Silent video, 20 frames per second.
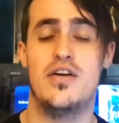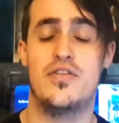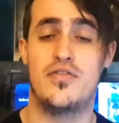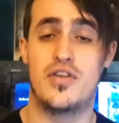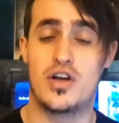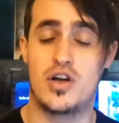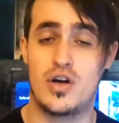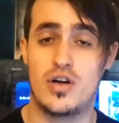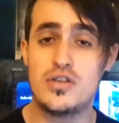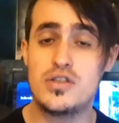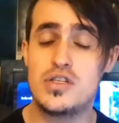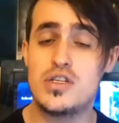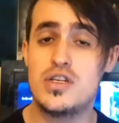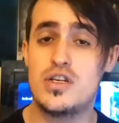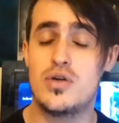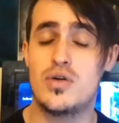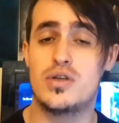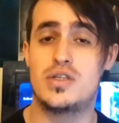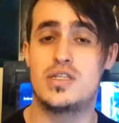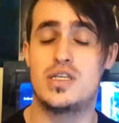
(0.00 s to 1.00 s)
for
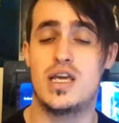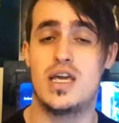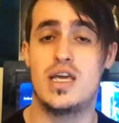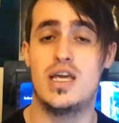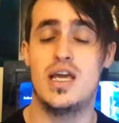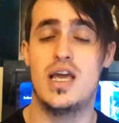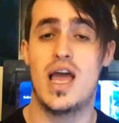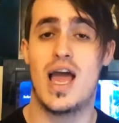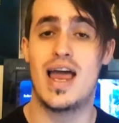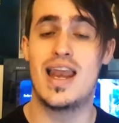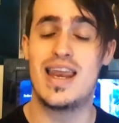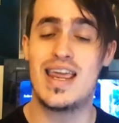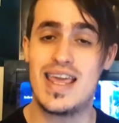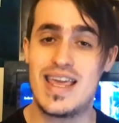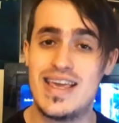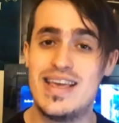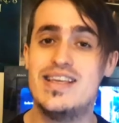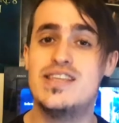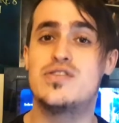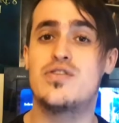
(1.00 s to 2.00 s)
continuity and
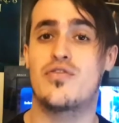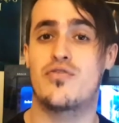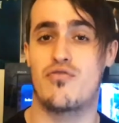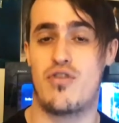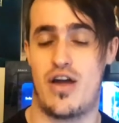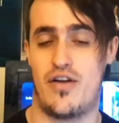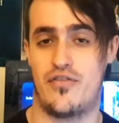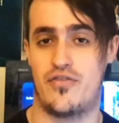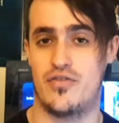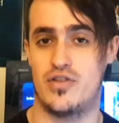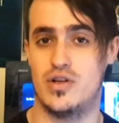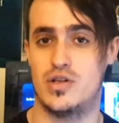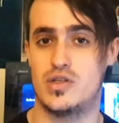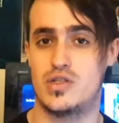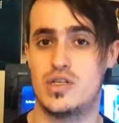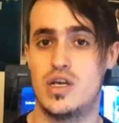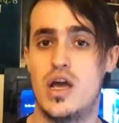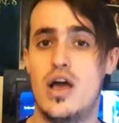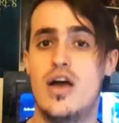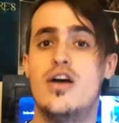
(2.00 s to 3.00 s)
ease of reference.